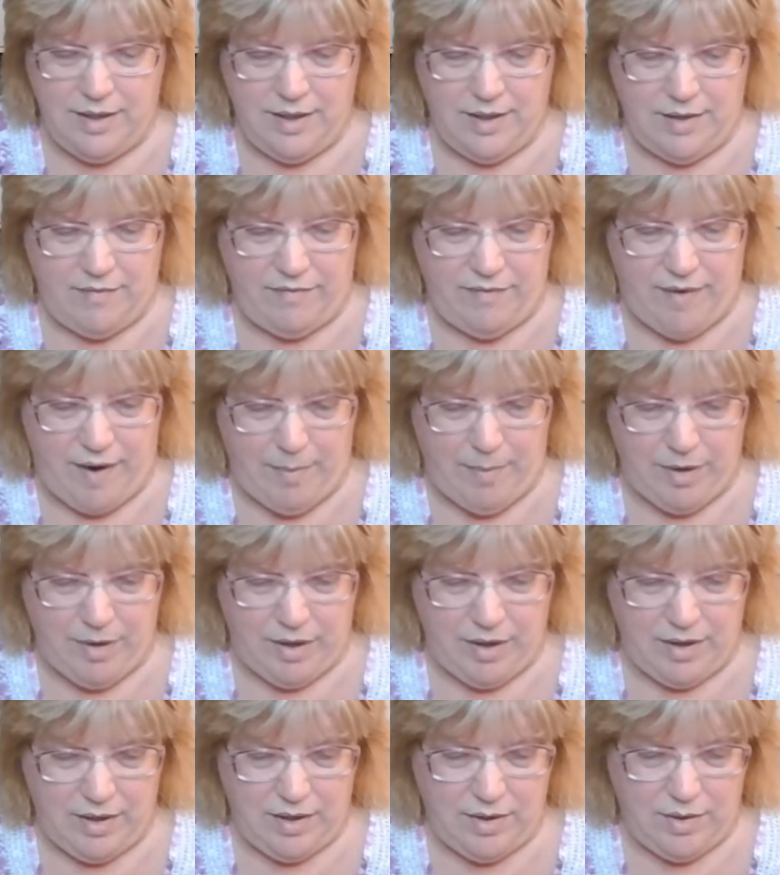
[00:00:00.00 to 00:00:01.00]

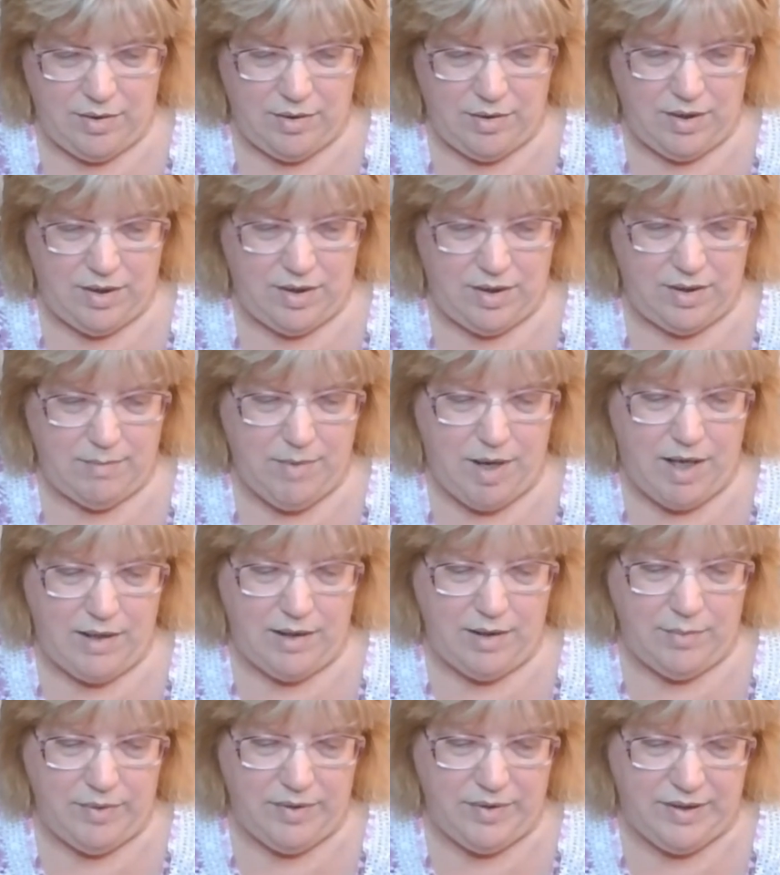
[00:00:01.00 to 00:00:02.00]
The
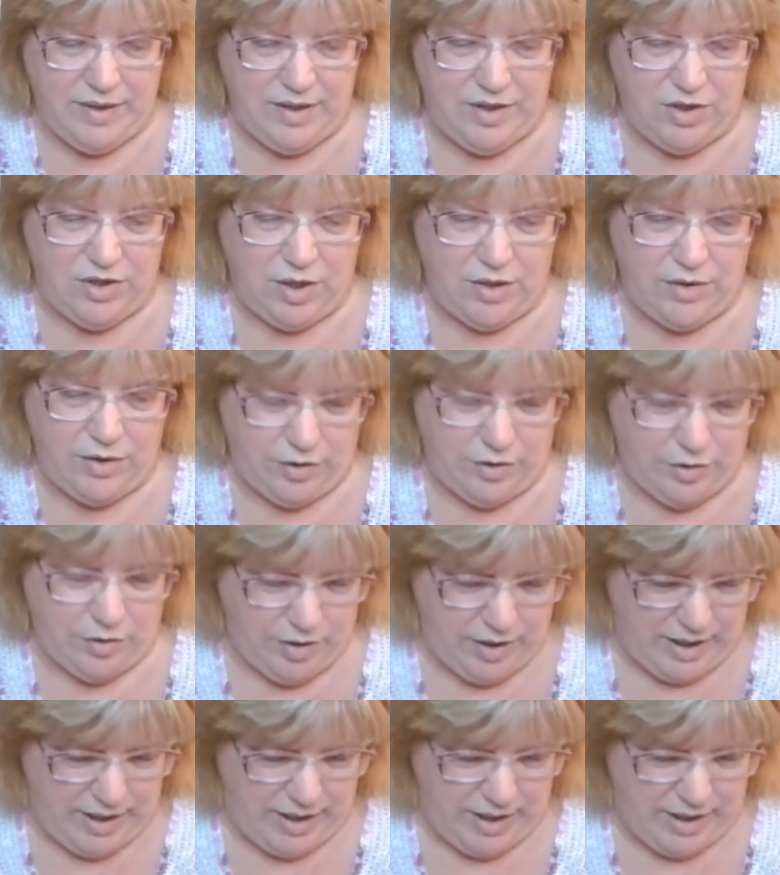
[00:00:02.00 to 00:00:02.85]
model was stitched on 30